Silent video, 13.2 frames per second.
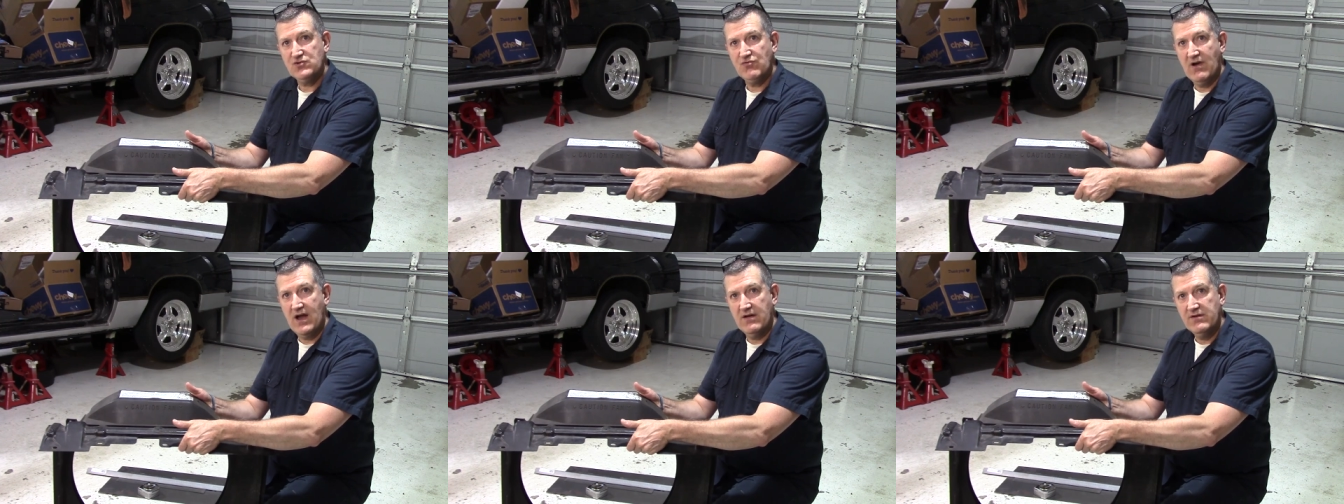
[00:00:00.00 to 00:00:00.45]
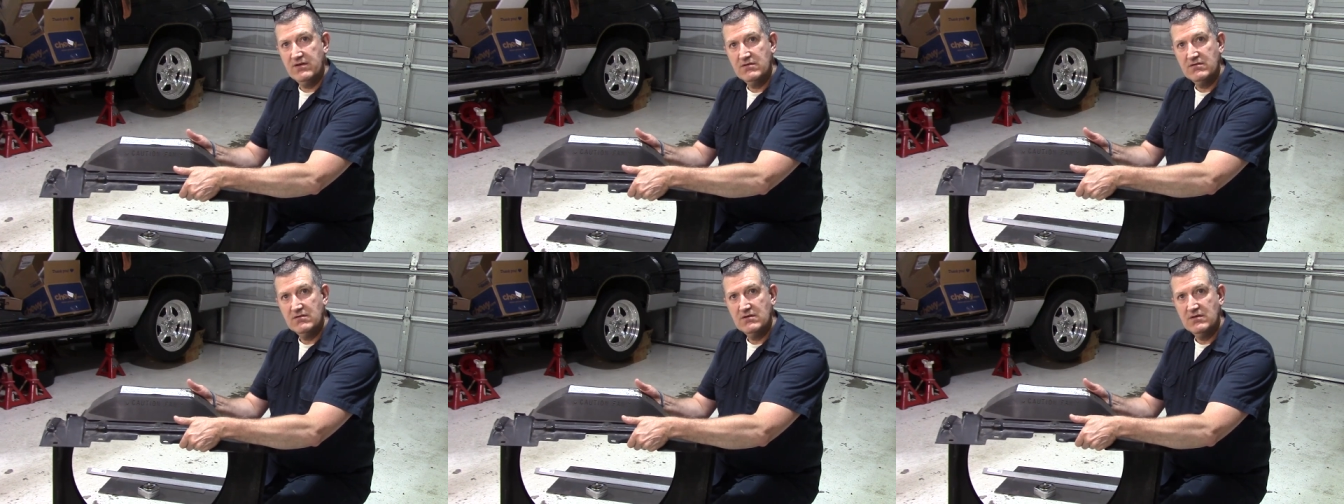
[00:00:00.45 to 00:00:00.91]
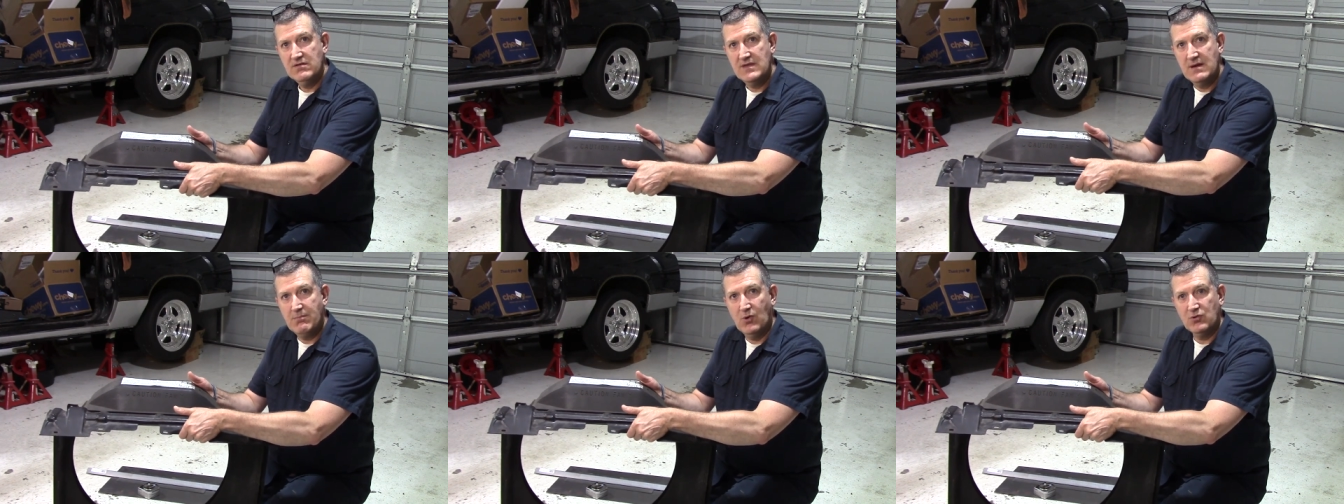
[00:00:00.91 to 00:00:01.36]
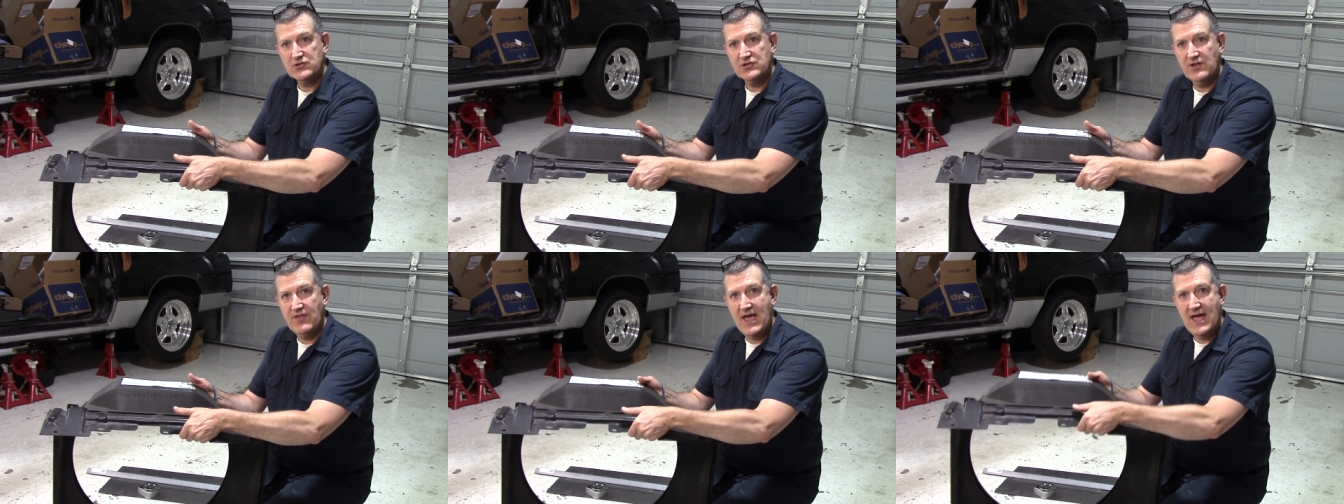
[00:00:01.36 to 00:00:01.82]
shroud, that bolts
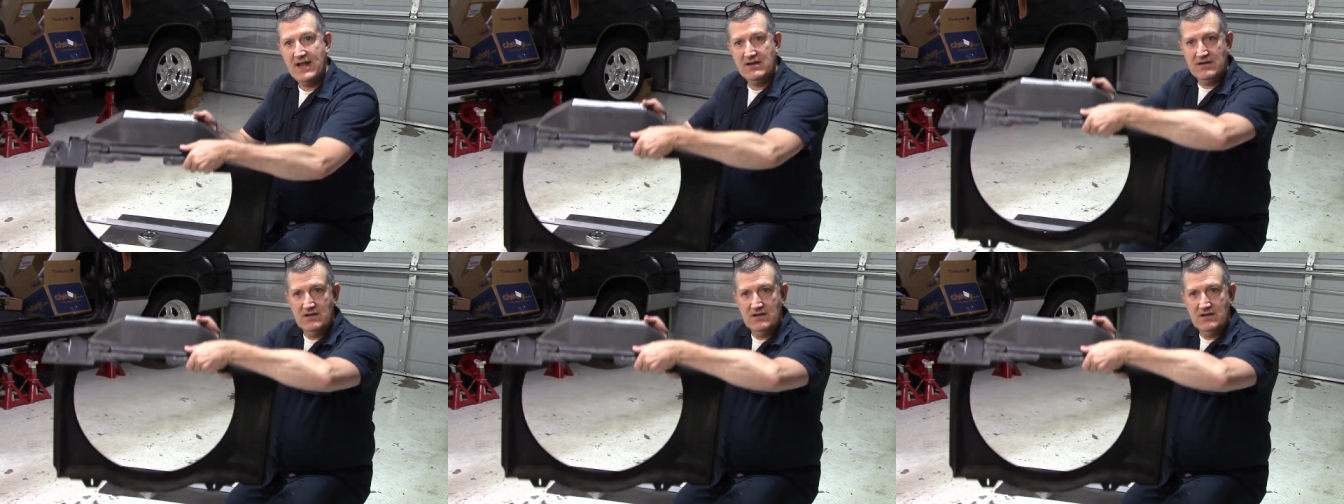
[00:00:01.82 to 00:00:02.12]
to that,